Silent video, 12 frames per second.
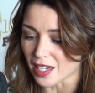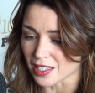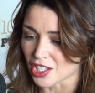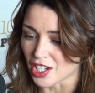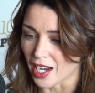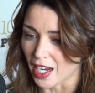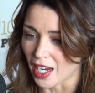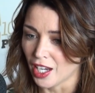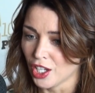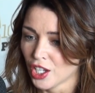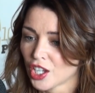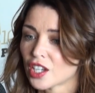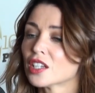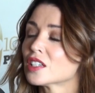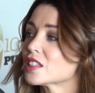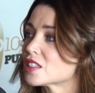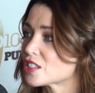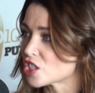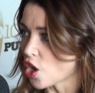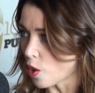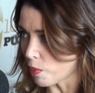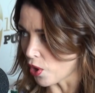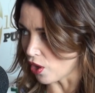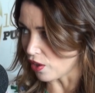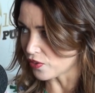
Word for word: unhealthy dynamic between Julian,